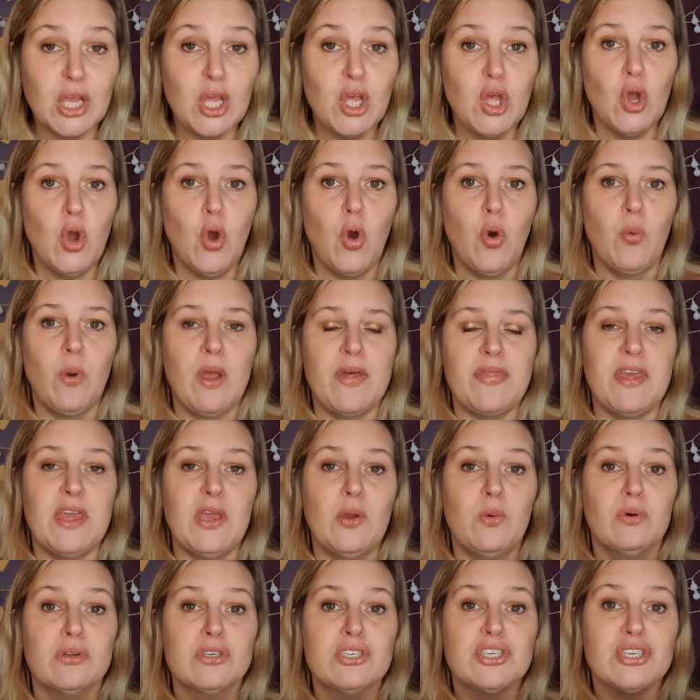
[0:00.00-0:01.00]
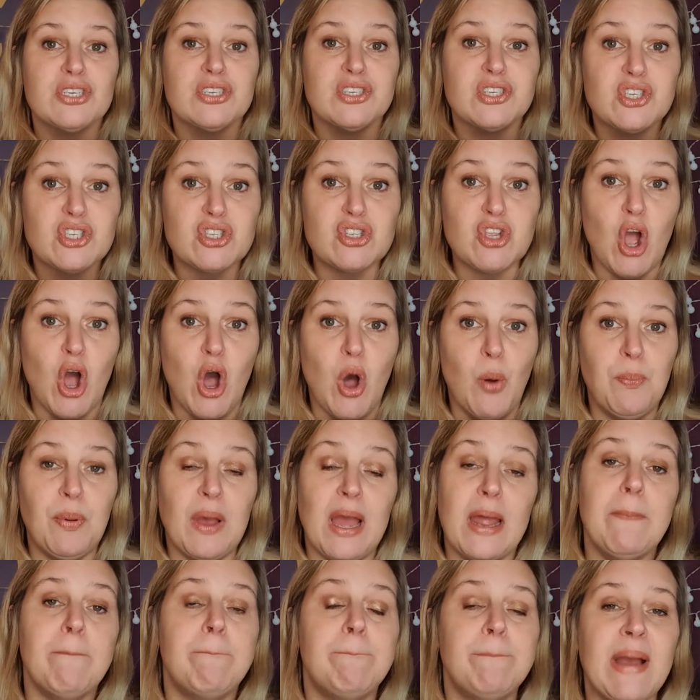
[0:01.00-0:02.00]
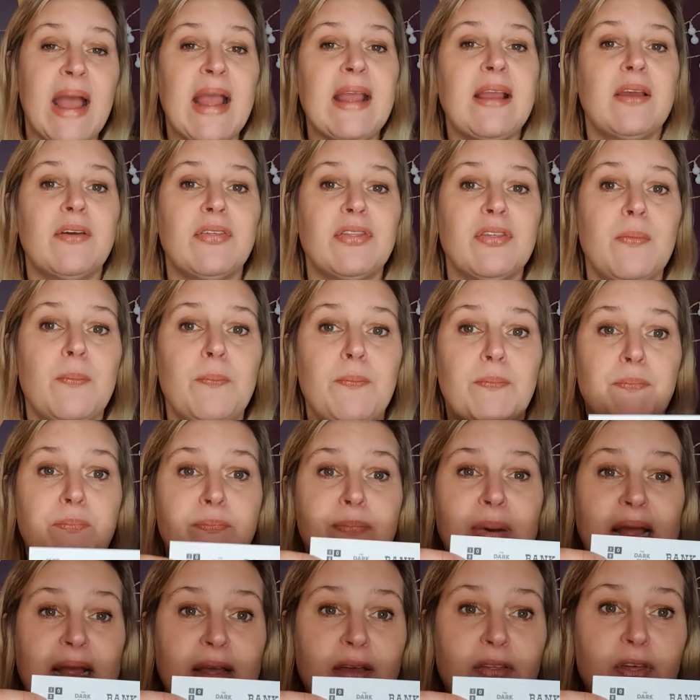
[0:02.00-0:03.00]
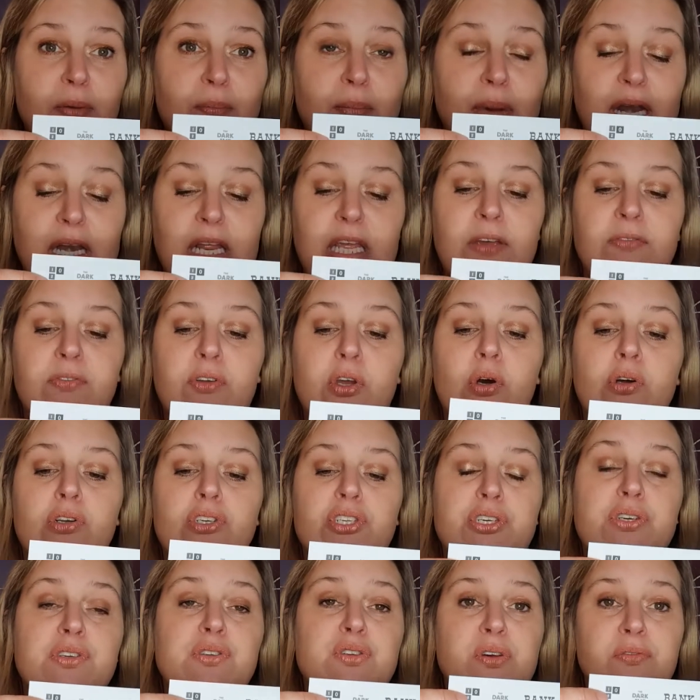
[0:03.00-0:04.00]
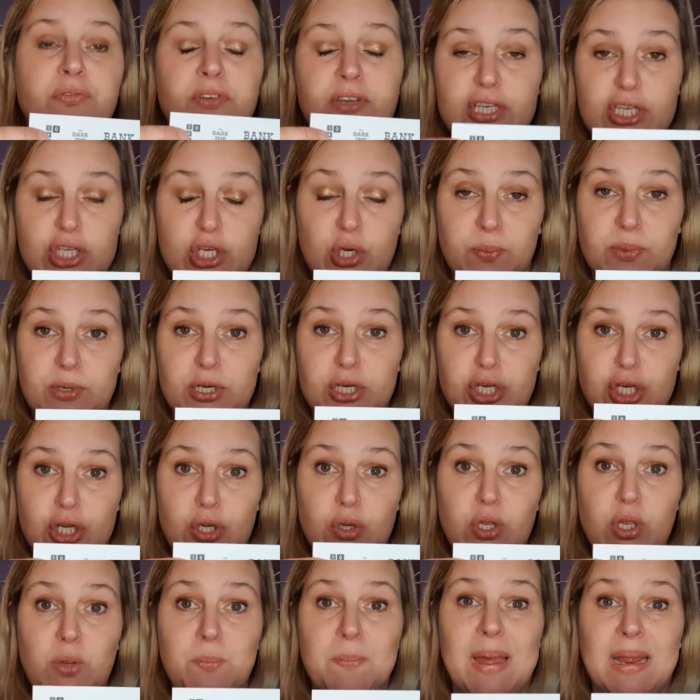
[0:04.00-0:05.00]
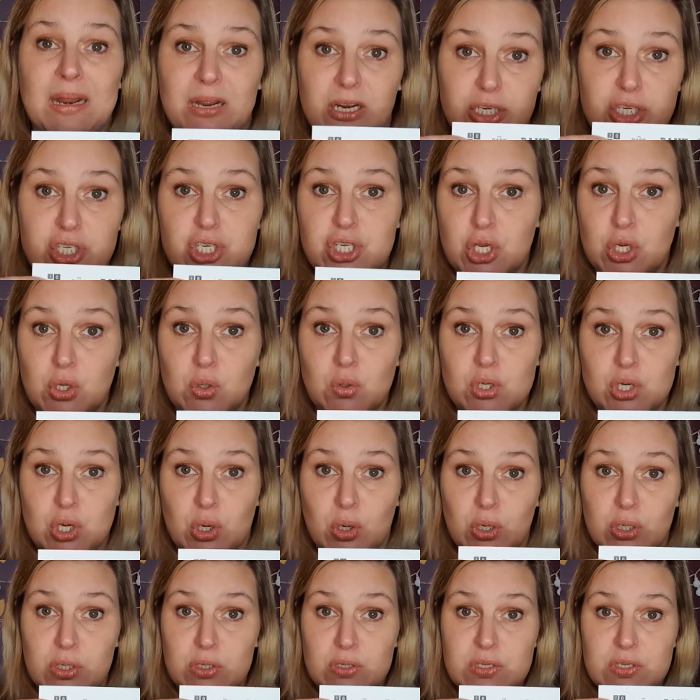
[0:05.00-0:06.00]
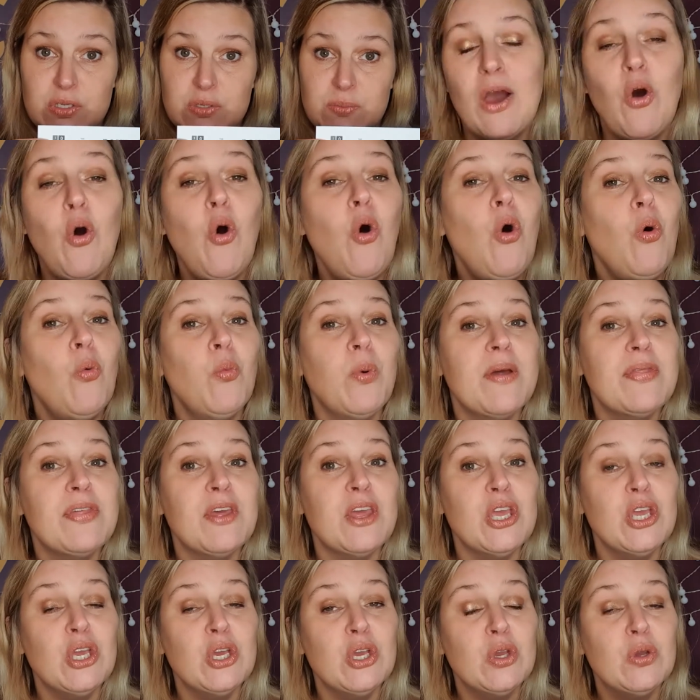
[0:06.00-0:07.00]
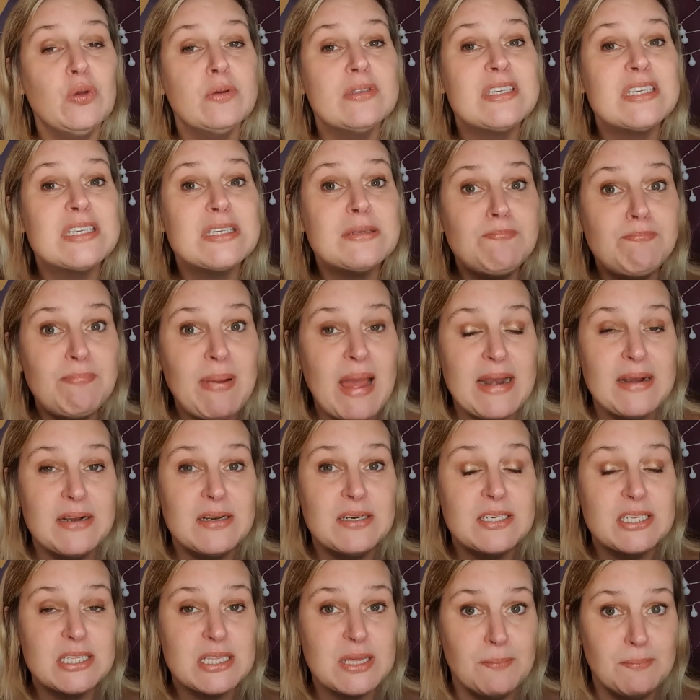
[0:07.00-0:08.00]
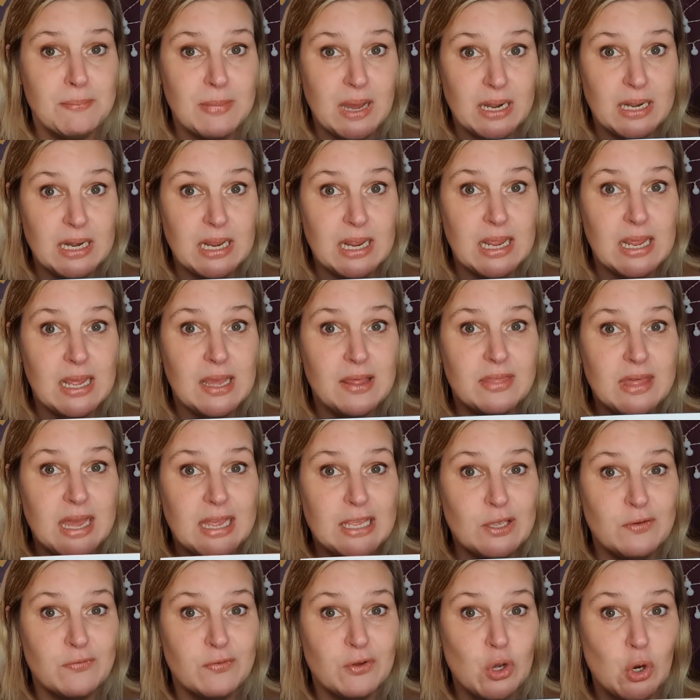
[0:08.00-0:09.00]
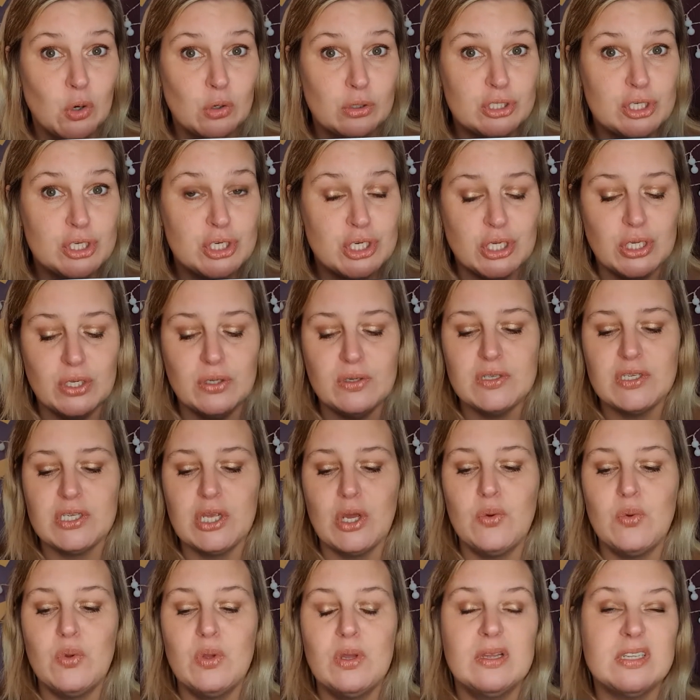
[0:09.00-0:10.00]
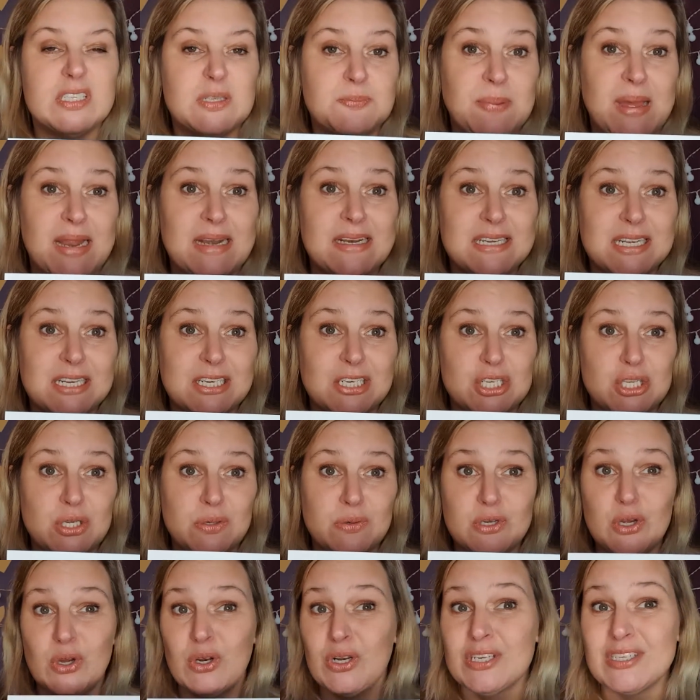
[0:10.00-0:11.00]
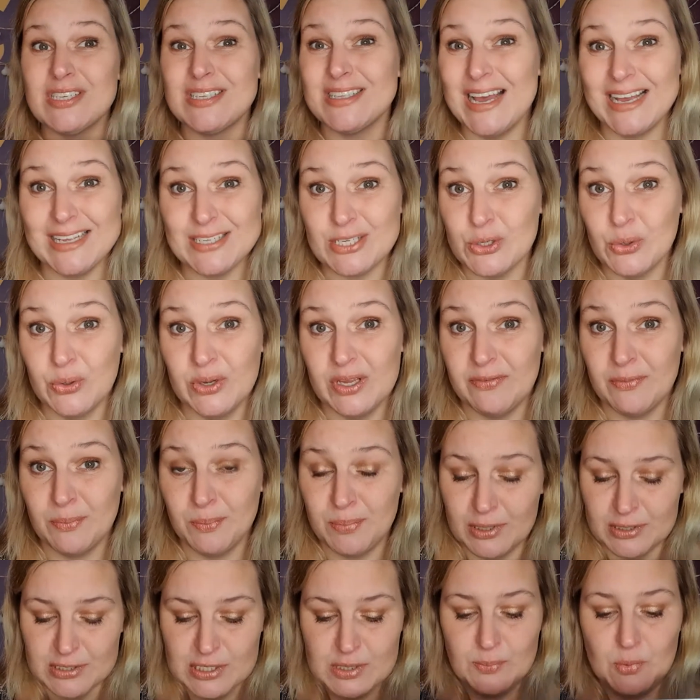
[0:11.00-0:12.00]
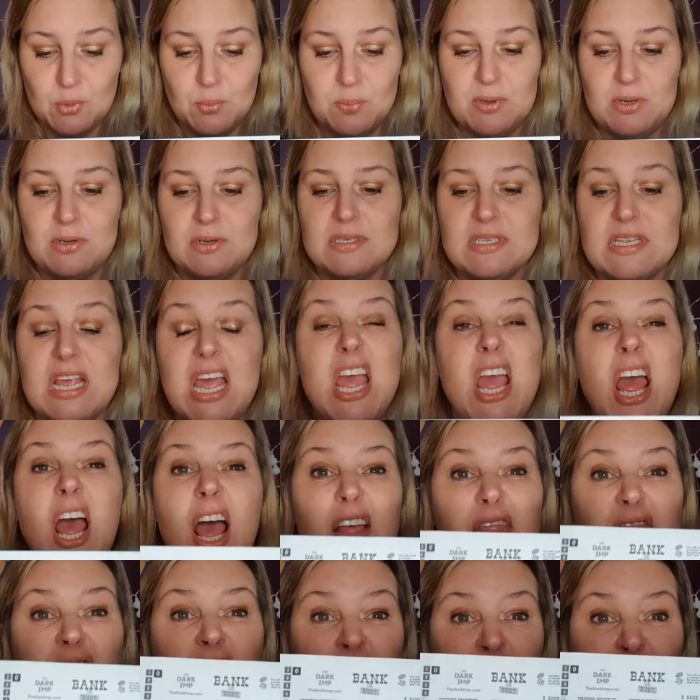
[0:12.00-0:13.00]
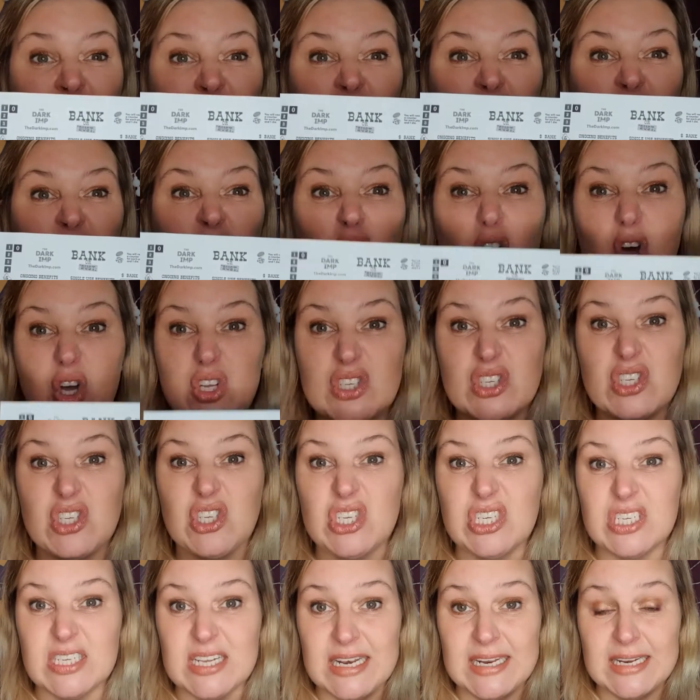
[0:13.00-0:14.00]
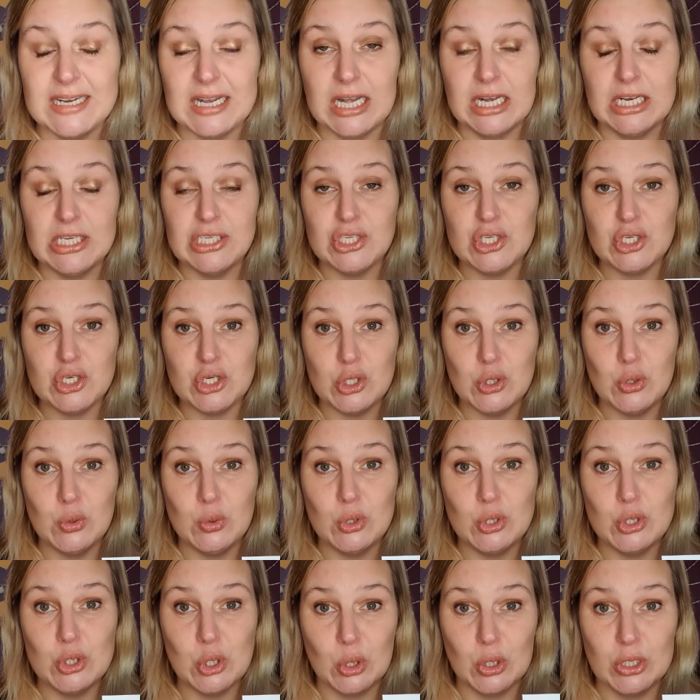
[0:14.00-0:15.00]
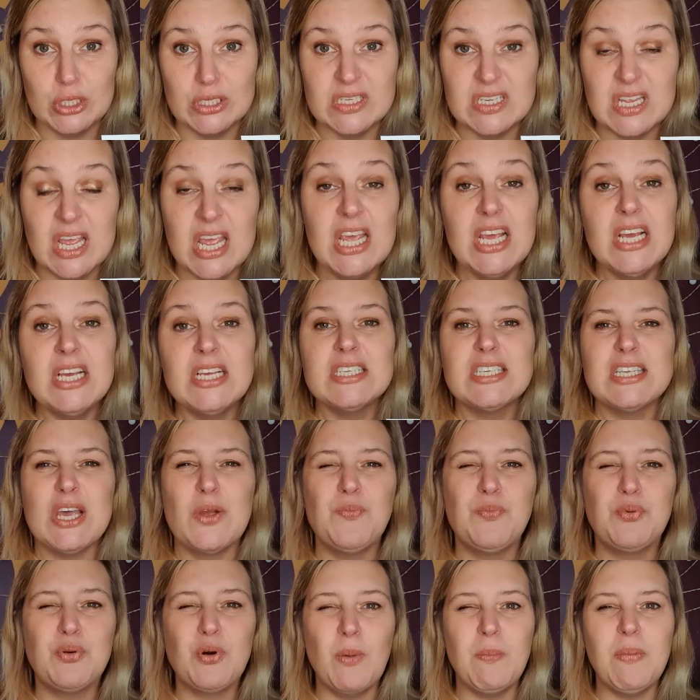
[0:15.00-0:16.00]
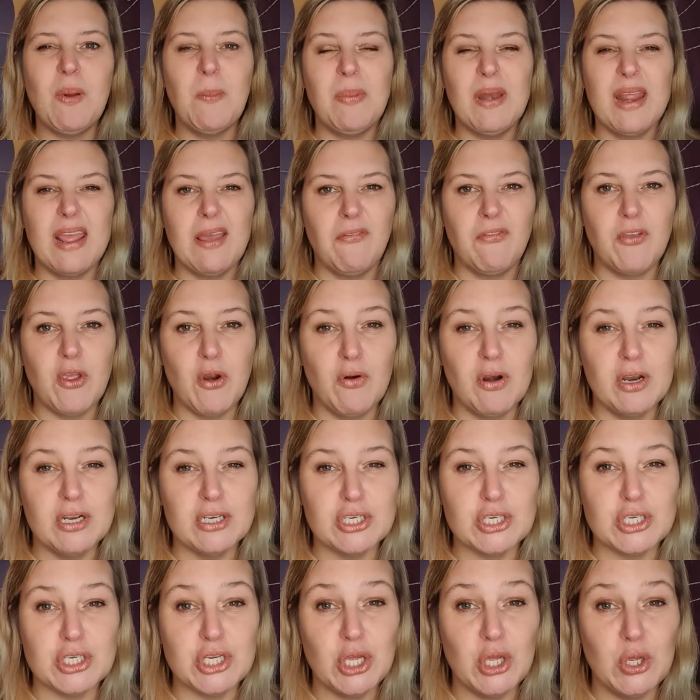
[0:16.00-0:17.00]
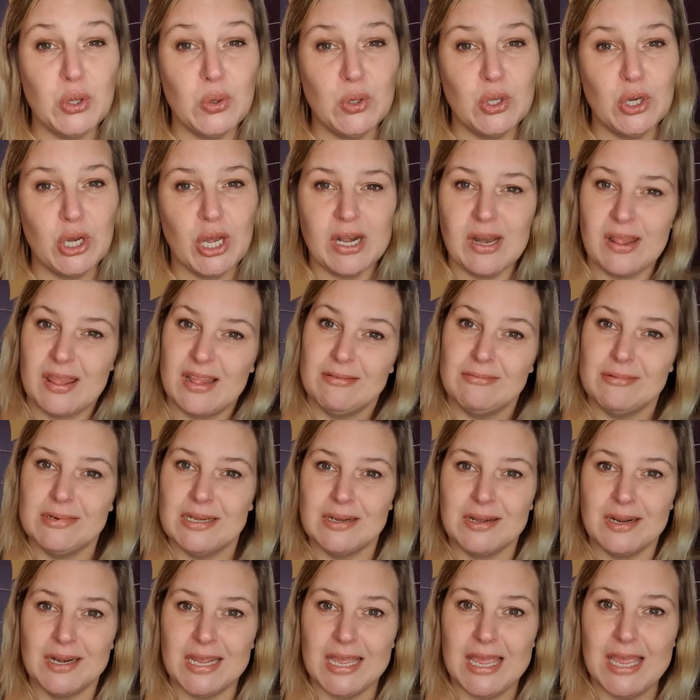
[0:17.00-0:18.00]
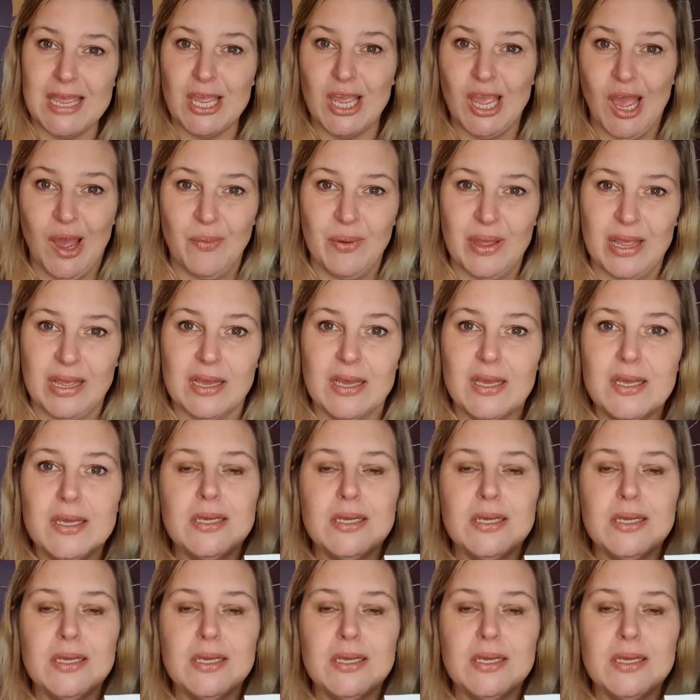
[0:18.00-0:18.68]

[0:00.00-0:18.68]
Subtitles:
or whether you want to stop and bank the money you've got to. So if you stop at 2, you bank $2, or whether you spend the money that you've got to. So spending $2, that's not even possible because nothing costs as little as $2. So probably if you're at 2, you're going to think, well, I'm going to keep going.